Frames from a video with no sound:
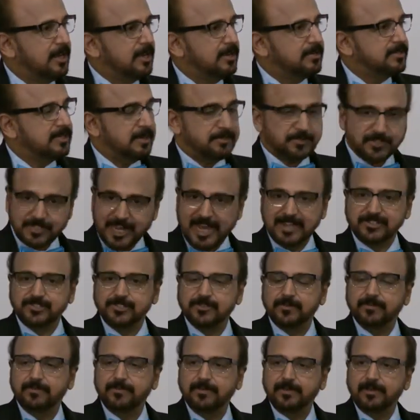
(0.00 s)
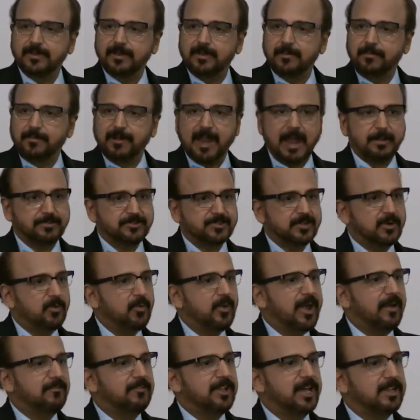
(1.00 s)
substantive, perhaps
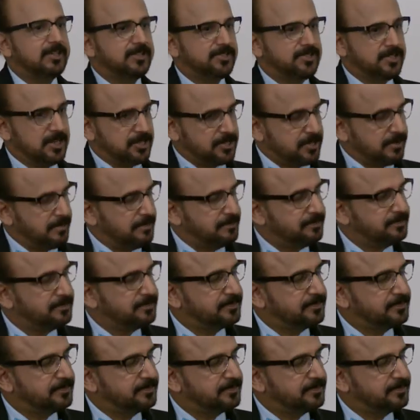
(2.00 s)
we have done this session.